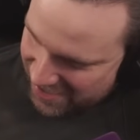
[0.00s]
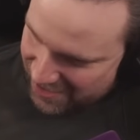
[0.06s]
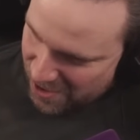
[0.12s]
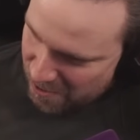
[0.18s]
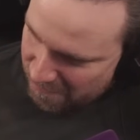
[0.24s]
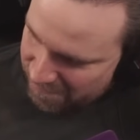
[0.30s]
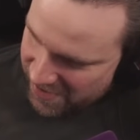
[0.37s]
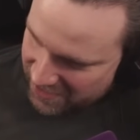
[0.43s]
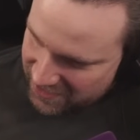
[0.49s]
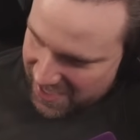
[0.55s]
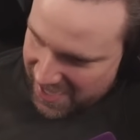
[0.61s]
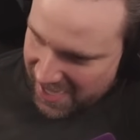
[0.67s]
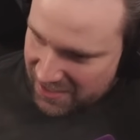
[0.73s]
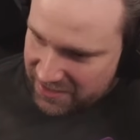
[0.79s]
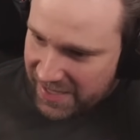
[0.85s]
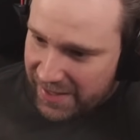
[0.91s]
don't fix the
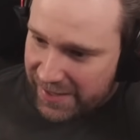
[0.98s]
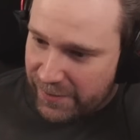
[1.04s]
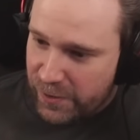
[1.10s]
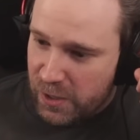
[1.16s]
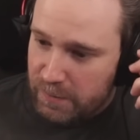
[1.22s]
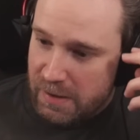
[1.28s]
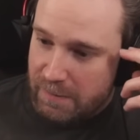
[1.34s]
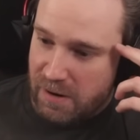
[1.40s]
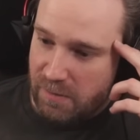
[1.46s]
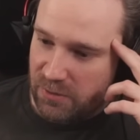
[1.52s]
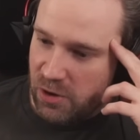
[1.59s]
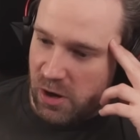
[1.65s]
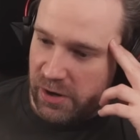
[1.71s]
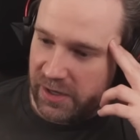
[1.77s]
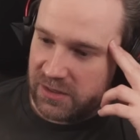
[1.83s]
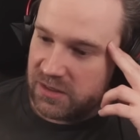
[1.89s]
haste scaling, you're going to play Purple
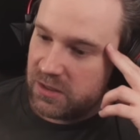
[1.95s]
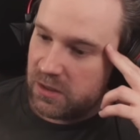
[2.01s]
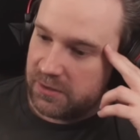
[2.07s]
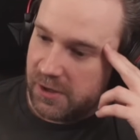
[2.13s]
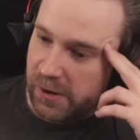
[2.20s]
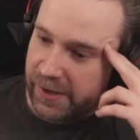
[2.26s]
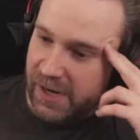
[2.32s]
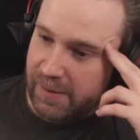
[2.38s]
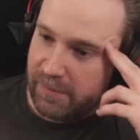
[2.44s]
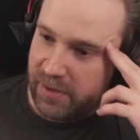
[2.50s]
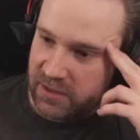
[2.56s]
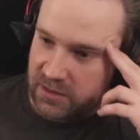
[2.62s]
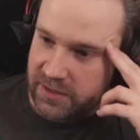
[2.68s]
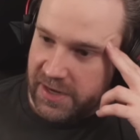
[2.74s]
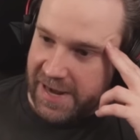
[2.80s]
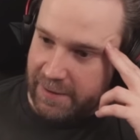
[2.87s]
Dog in single target.
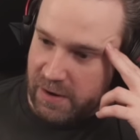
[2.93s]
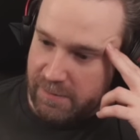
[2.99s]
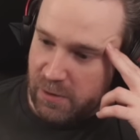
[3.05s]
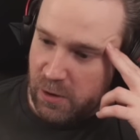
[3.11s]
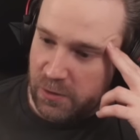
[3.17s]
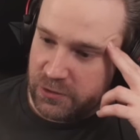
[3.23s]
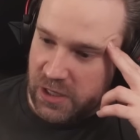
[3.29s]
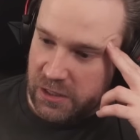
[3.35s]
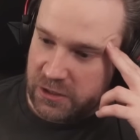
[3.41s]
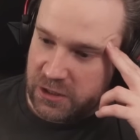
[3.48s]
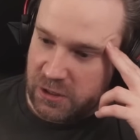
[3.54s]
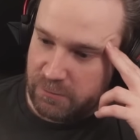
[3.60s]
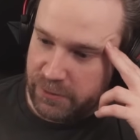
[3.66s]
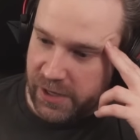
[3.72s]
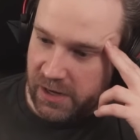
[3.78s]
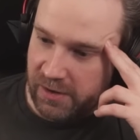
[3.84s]
This is an AoE build, so I'd
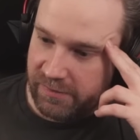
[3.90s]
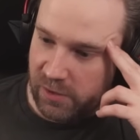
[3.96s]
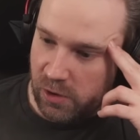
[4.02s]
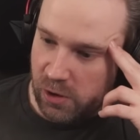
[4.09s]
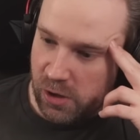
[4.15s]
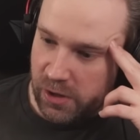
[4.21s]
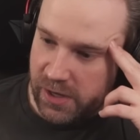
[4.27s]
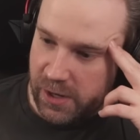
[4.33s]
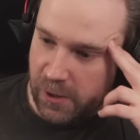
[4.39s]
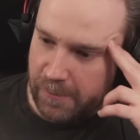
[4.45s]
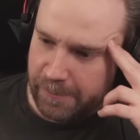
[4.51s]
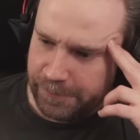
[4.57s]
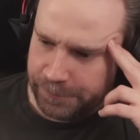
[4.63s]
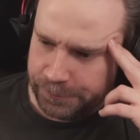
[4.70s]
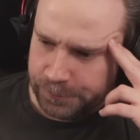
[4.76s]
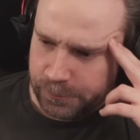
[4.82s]
still play Faharg
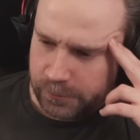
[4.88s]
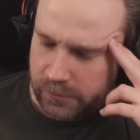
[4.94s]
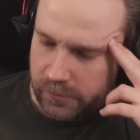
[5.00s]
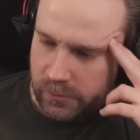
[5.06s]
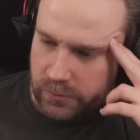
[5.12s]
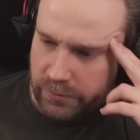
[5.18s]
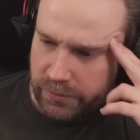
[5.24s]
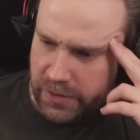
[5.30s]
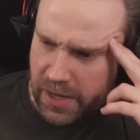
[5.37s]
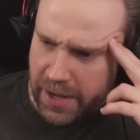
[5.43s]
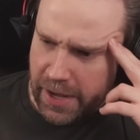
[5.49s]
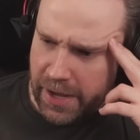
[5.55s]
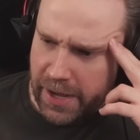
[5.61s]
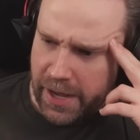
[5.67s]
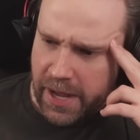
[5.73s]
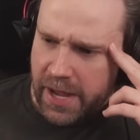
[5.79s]
here.
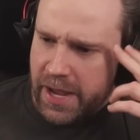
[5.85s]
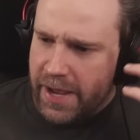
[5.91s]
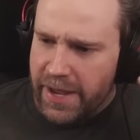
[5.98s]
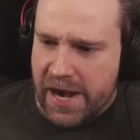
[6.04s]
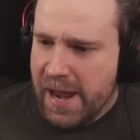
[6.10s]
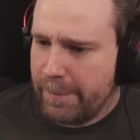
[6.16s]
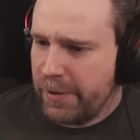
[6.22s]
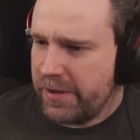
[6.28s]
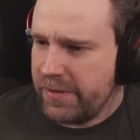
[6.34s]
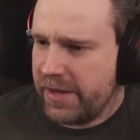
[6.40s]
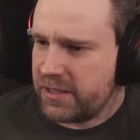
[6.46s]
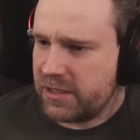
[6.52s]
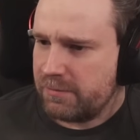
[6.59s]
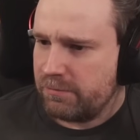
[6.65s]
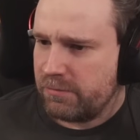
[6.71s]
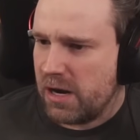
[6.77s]
And I play
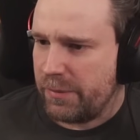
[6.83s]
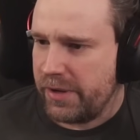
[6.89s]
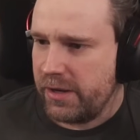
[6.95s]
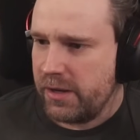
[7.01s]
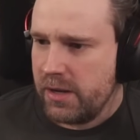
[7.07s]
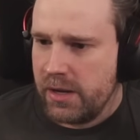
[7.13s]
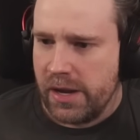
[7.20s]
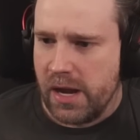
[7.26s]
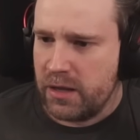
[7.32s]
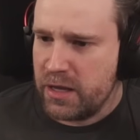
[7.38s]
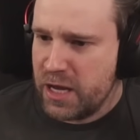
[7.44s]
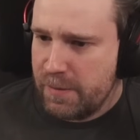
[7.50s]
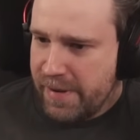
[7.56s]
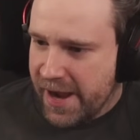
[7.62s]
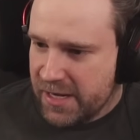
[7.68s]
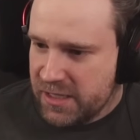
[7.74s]
this, probably. A lot
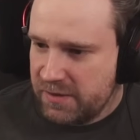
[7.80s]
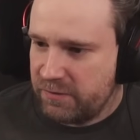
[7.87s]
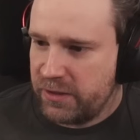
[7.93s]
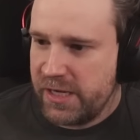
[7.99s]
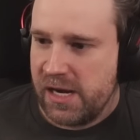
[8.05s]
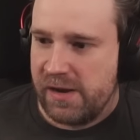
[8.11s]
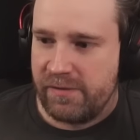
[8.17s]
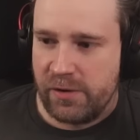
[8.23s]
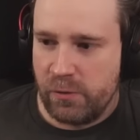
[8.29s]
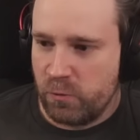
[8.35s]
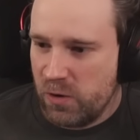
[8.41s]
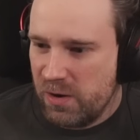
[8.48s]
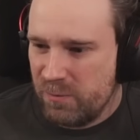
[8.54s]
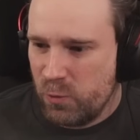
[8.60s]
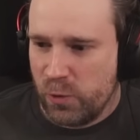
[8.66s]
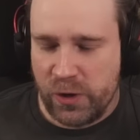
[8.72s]
of passive cleave.
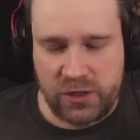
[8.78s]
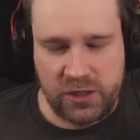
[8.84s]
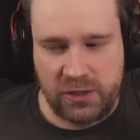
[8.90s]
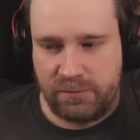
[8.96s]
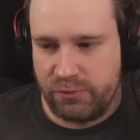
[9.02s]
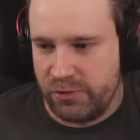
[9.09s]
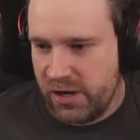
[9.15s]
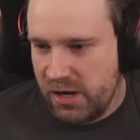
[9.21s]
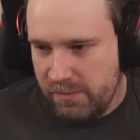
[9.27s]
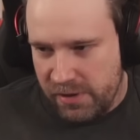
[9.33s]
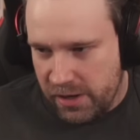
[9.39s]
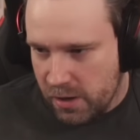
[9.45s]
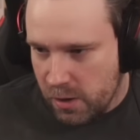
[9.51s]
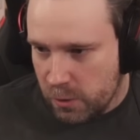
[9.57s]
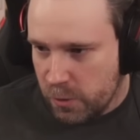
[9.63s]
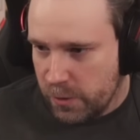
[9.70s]
Grimoire is just pretty
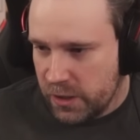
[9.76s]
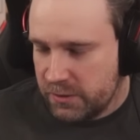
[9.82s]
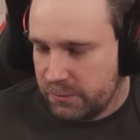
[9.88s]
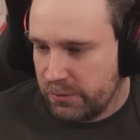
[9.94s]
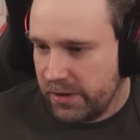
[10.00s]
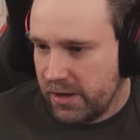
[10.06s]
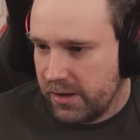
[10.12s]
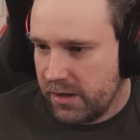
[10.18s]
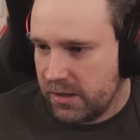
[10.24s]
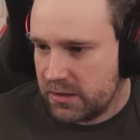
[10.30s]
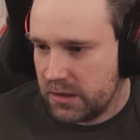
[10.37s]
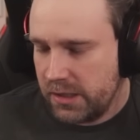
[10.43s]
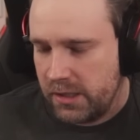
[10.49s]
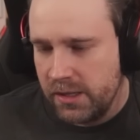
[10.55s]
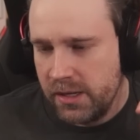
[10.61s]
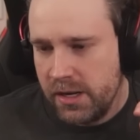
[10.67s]
mediocre at this point,
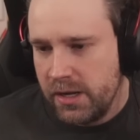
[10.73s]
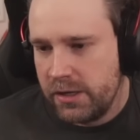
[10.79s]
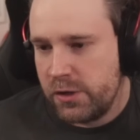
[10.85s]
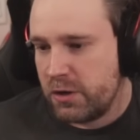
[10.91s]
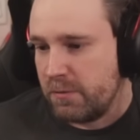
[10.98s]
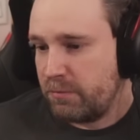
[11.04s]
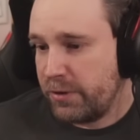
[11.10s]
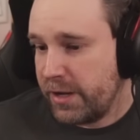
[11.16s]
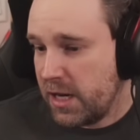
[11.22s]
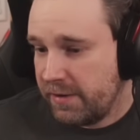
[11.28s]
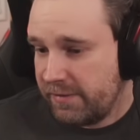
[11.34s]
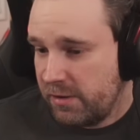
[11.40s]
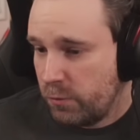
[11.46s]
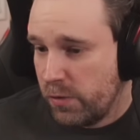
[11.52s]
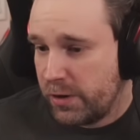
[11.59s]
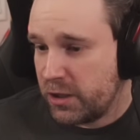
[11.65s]
honestly. You can play it if
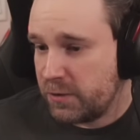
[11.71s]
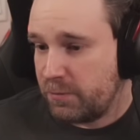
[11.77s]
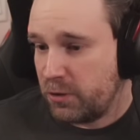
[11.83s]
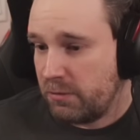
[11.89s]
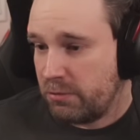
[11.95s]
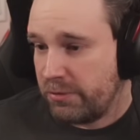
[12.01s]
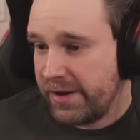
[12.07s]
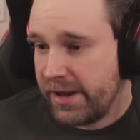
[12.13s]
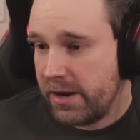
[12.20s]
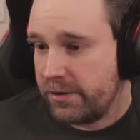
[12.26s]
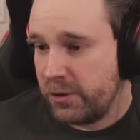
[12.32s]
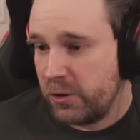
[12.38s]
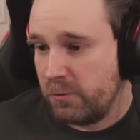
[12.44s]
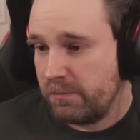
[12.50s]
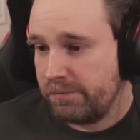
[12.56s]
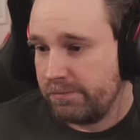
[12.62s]
you want. Just pull a point and a
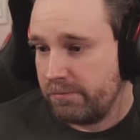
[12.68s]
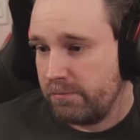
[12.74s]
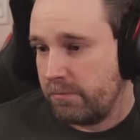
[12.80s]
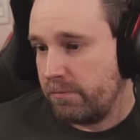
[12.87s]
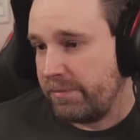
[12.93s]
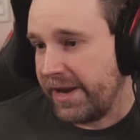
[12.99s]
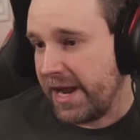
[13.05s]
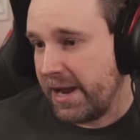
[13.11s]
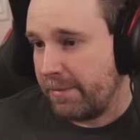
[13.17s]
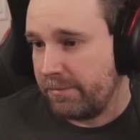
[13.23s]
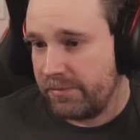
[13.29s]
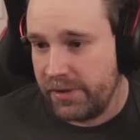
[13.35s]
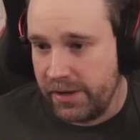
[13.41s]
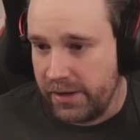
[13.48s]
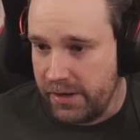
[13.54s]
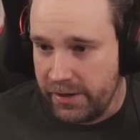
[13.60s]
Doom. Bam,
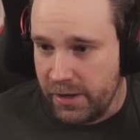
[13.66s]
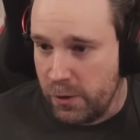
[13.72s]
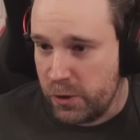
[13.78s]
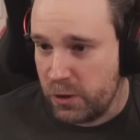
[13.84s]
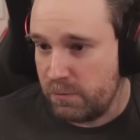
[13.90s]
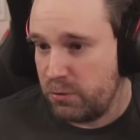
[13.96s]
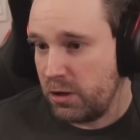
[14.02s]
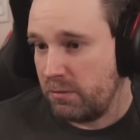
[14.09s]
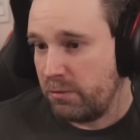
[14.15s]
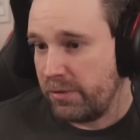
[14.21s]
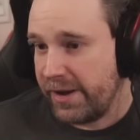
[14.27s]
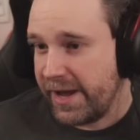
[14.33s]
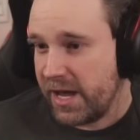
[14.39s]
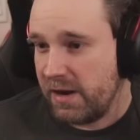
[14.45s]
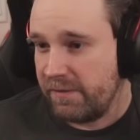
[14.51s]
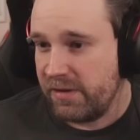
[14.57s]
there you go. You can pull a
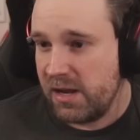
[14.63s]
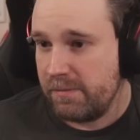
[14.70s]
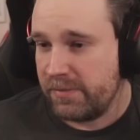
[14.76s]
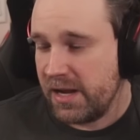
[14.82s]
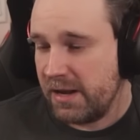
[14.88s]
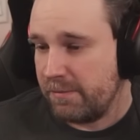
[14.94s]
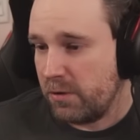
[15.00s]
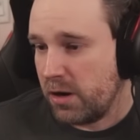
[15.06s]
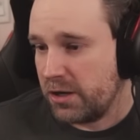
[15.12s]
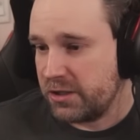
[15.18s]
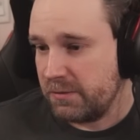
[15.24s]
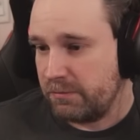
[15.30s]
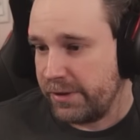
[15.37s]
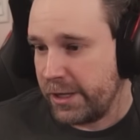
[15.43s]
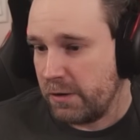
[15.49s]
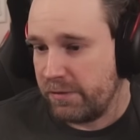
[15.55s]
point out of Imp Gang Boss
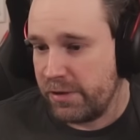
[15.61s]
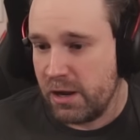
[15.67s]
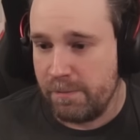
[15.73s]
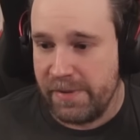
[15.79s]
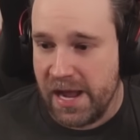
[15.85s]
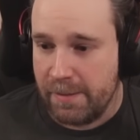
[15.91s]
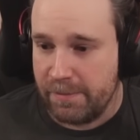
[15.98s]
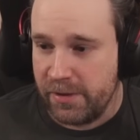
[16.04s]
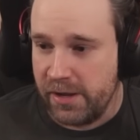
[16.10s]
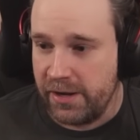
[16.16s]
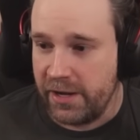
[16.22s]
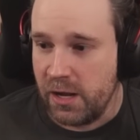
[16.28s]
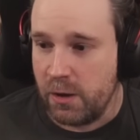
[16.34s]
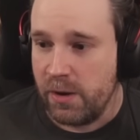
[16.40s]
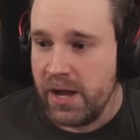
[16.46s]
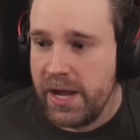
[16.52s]
and play it over there. Bam, there you
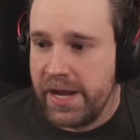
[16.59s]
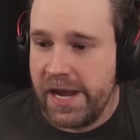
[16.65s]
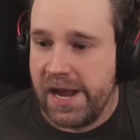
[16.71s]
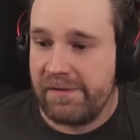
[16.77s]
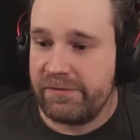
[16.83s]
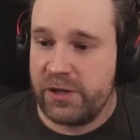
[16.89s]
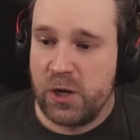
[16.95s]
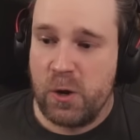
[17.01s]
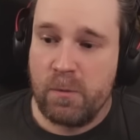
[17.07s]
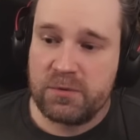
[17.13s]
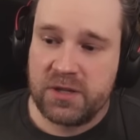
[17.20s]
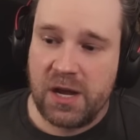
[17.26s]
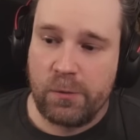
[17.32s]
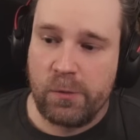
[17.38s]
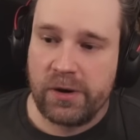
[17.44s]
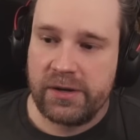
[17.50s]
go. If Doom's
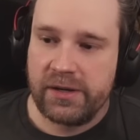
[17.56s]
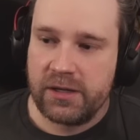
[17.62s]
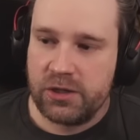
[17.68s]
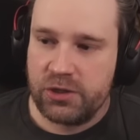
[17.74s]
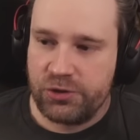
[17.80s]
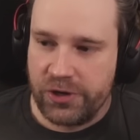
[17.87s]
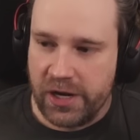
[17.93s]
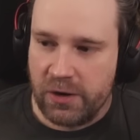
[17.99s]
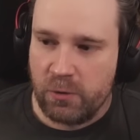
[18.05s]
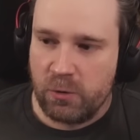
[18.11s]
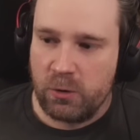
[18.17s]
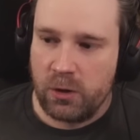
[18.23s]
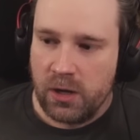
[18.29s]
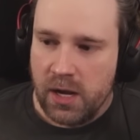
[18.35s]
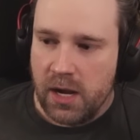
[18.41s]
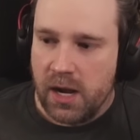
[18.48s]
not working in
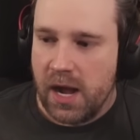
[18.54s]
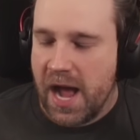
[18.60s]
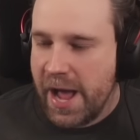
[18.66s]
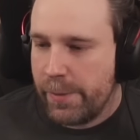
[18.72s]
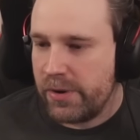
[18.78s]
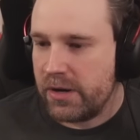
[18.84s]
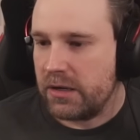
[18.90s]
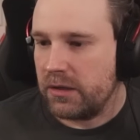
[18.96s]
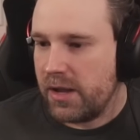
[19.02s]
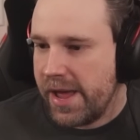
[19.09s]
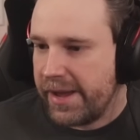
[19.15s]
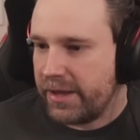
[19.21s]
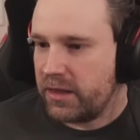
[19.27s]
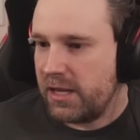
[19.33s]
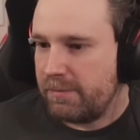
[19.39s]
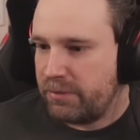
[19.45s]
general, I would
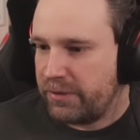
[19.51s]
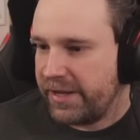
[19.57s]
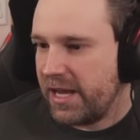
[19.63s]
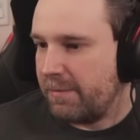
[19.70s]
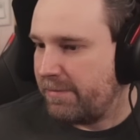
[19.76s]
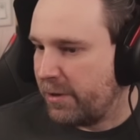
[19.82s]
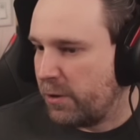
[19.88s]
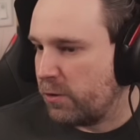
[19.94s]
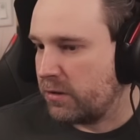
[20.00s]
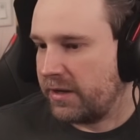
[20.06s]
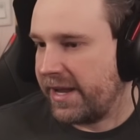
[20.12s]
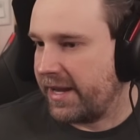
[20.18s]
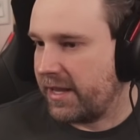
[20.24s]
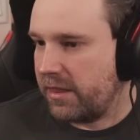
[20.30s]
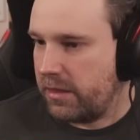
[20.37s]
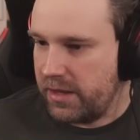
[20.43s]
likely play a build
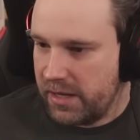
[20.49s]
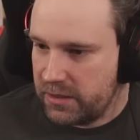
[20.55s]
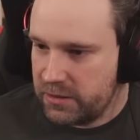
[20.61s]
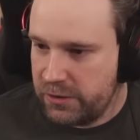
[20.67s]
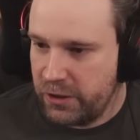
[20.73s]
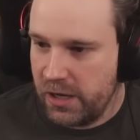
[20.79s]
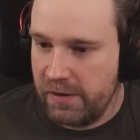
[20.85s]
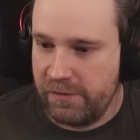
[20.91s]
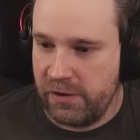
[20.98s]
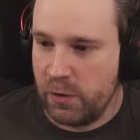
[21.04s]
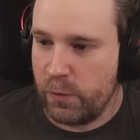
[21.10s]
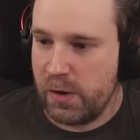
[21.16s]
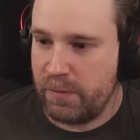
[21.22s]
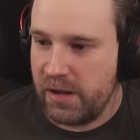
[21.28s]
like this. If you don't want to